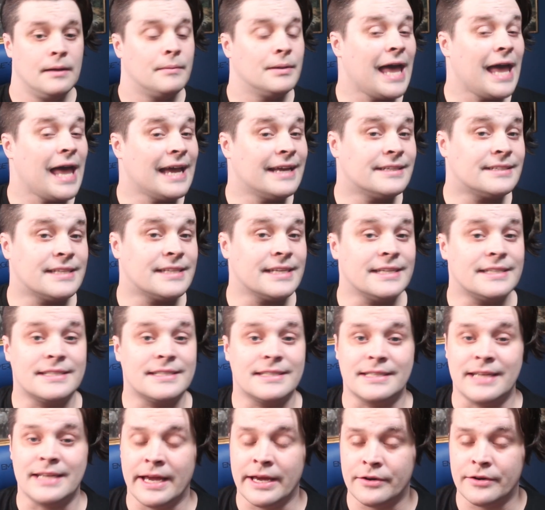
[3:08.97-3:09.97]
that is the
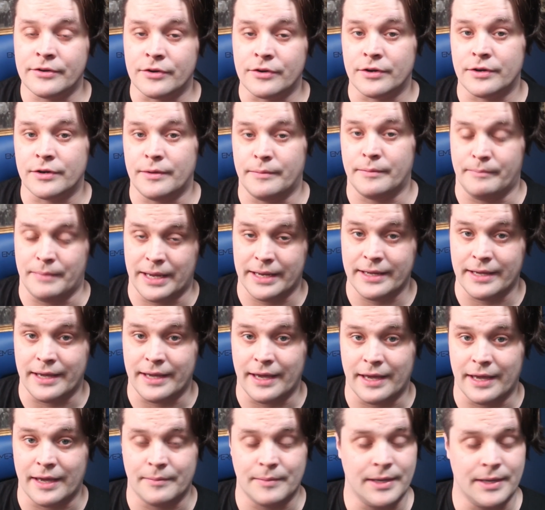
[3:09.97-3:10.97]
standard
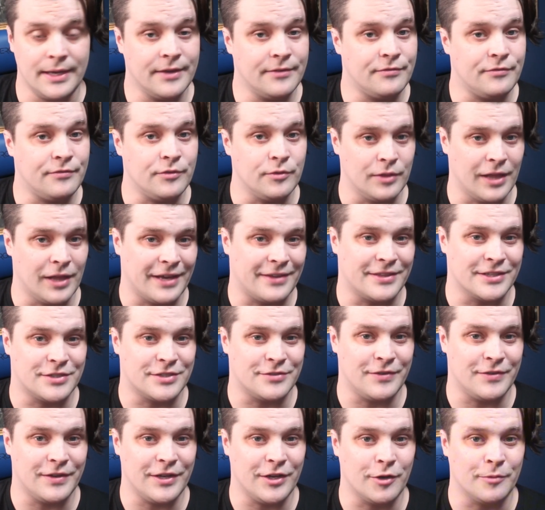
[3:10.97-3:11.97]
metagame. If you like this
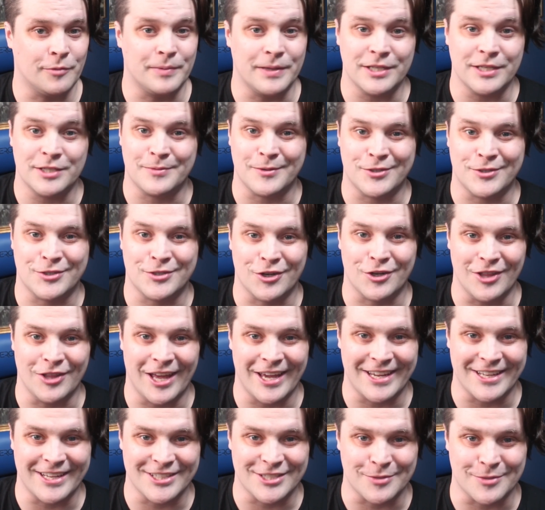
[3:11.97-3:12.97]
video, please be sure to
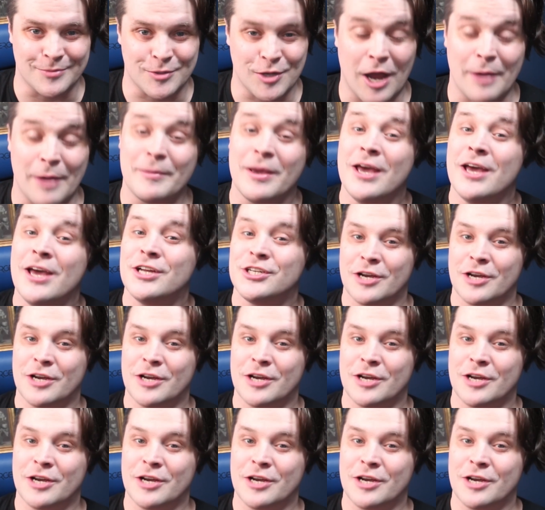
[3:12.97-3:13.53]
like and subscribe.